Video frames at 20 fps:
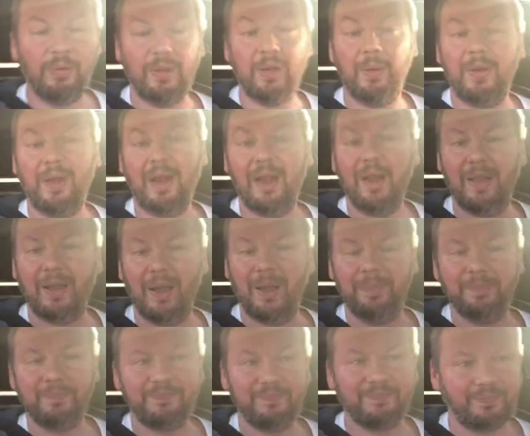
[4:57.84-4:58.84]
was okay
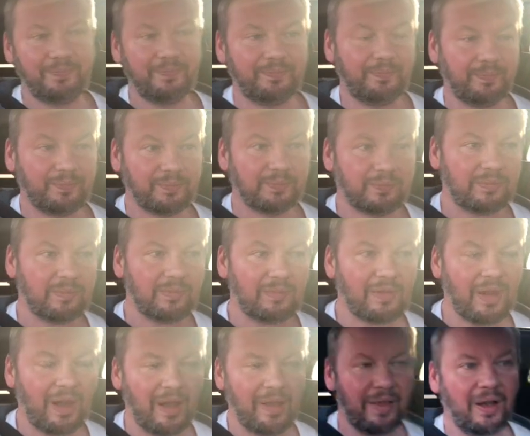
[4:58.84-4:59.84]
then.
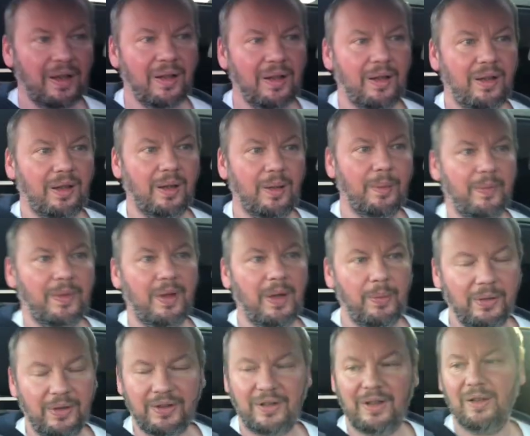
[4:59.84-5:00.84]
I think it
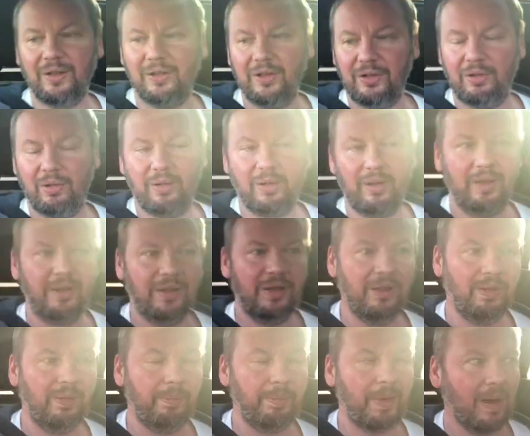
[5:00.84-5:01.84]
was still struggling to
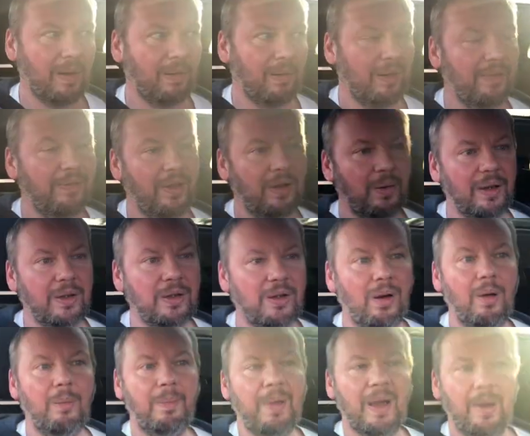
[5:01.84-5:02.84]
do power, even though it
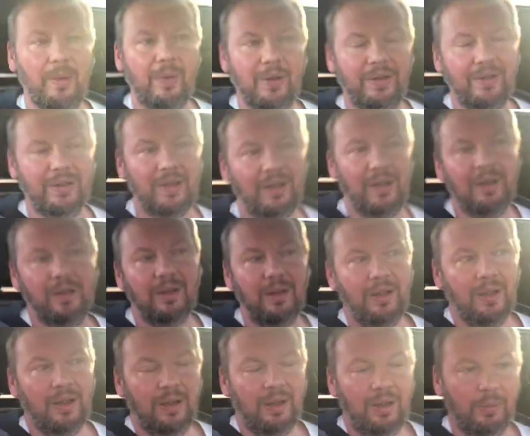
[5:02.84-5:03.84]
got power still.
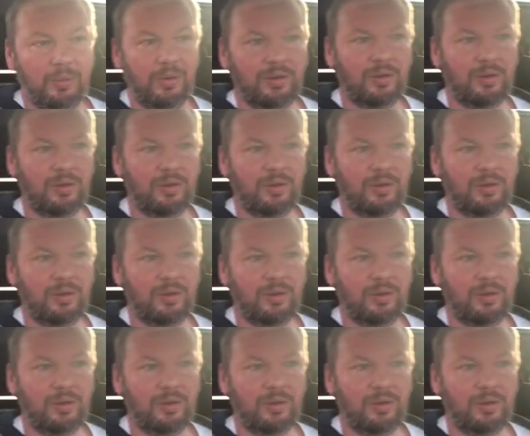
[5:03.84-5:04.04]
It was